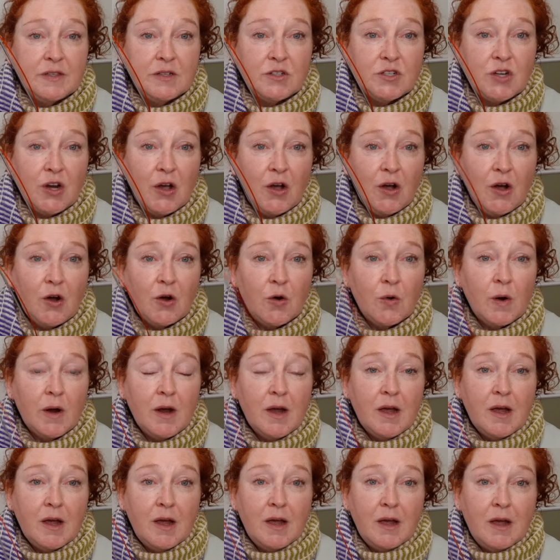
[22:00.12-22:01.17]
the toe,
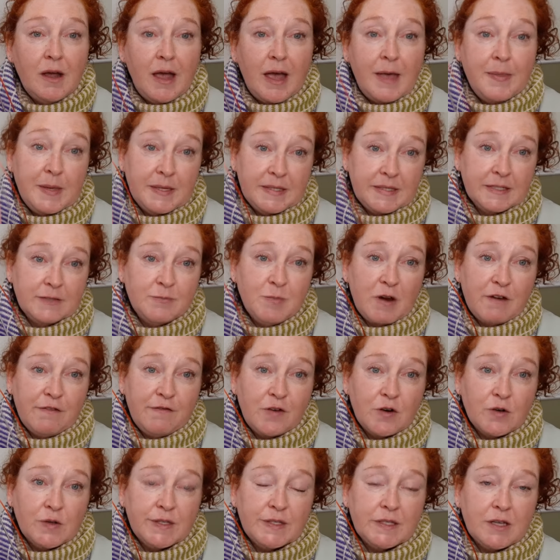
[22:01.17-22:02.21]
and this is my
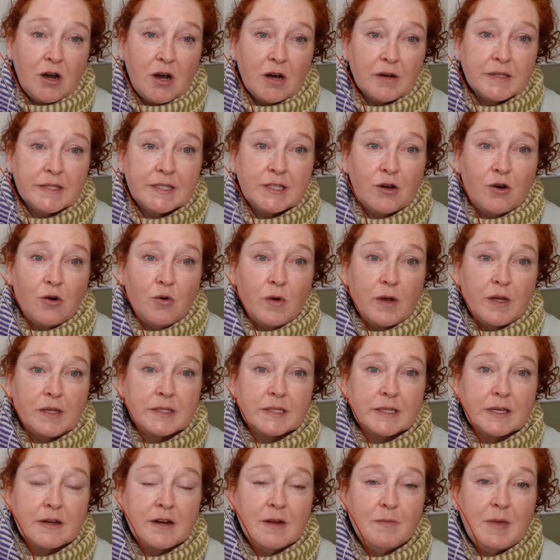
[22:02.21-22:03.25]
first sock. So
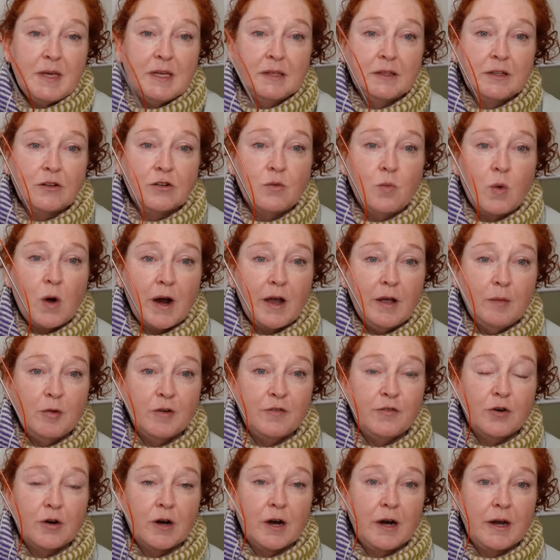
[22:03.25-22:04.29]
it's going to be a little while
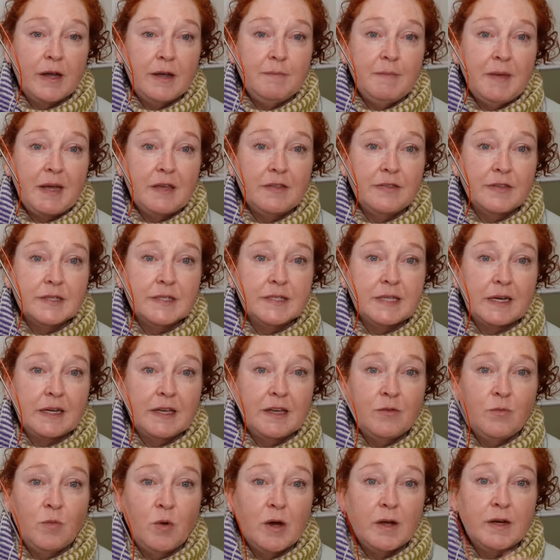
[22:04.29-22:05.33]
before I make the
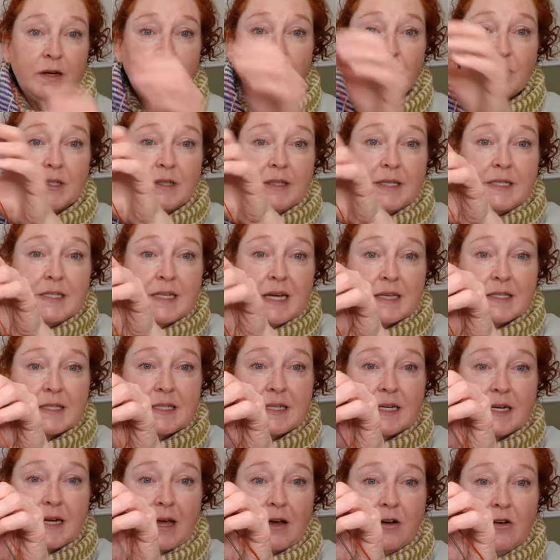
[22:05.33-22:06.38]
second one and really test
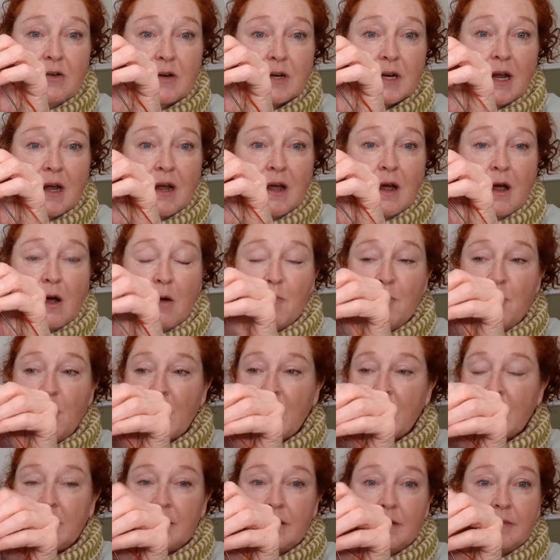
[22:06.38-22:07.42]
it out,
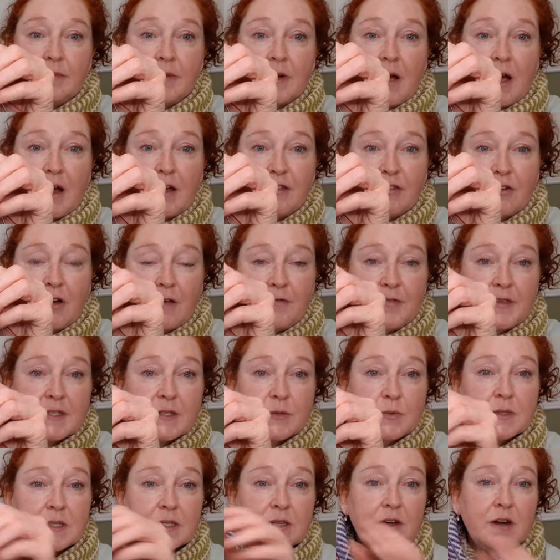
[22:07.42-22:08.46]
but I thought this
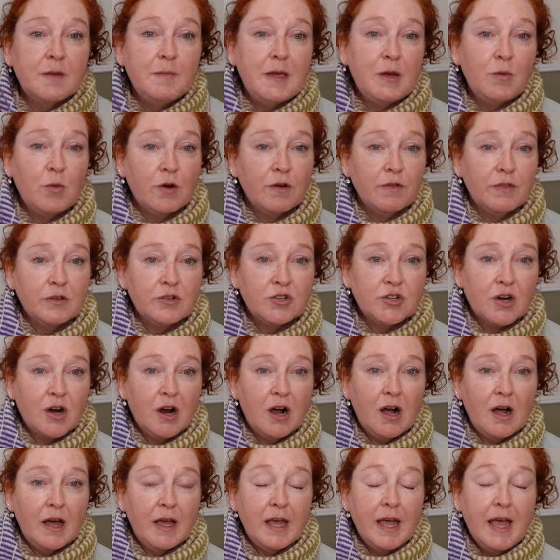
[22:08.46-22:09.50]
was going to be worth a
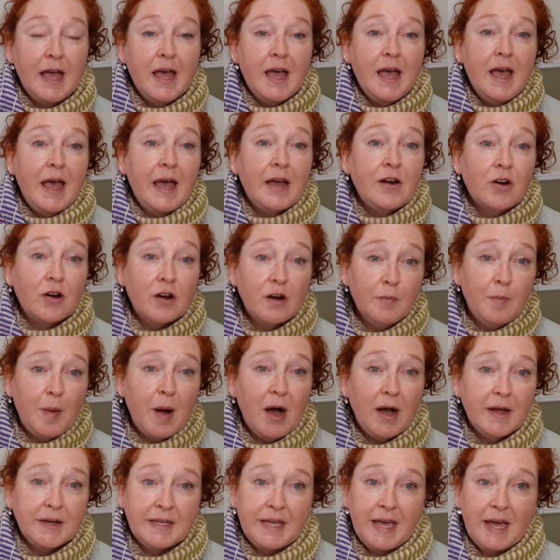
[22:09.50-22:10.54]
try. And her
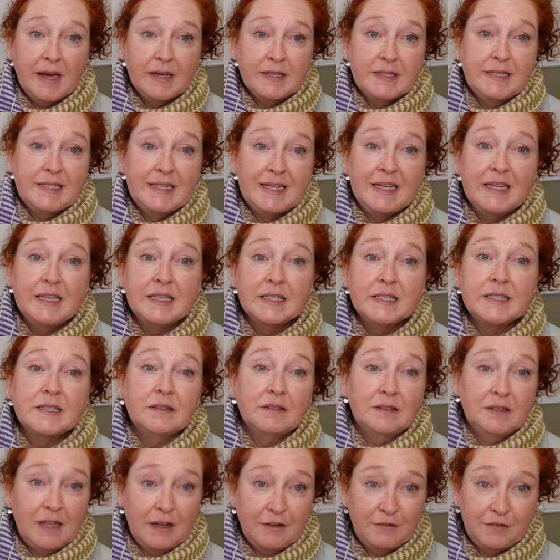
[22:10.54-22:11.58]
podcast
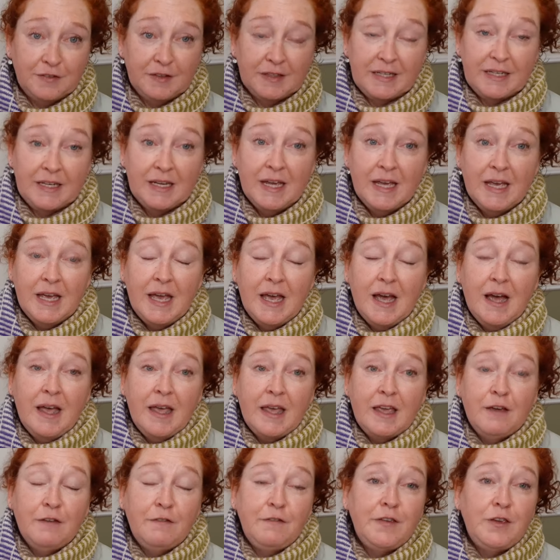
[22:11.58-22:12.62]
is lovely.
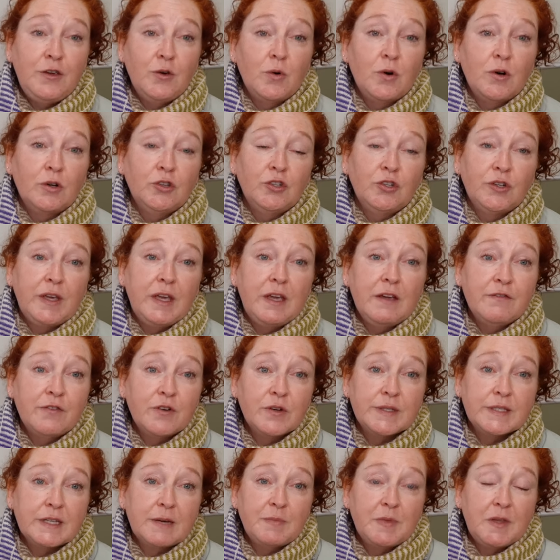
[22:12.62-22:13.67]
If you're looking for
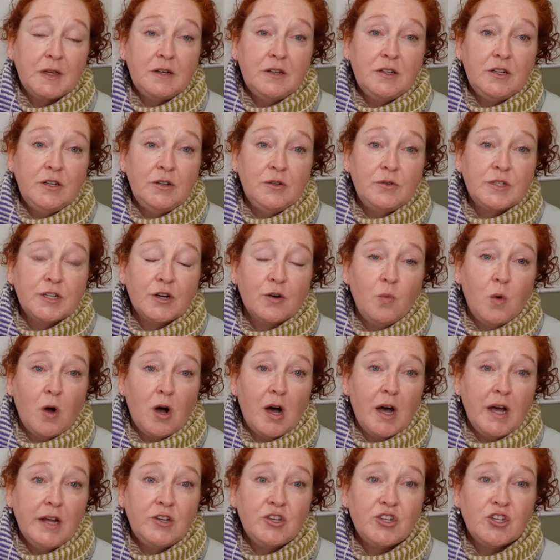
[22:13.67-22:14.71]
something new to
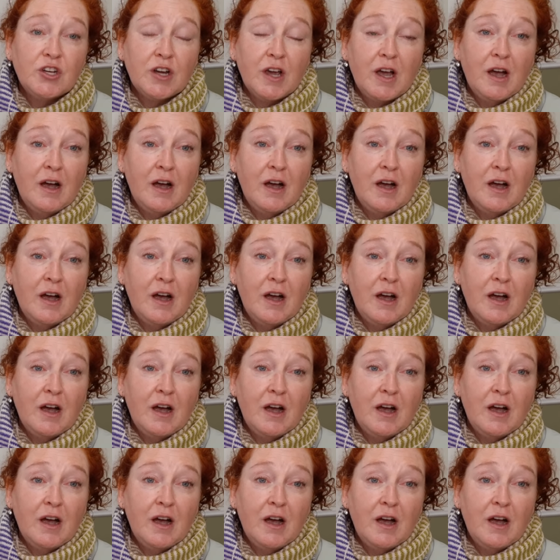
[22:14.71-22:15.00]
watch,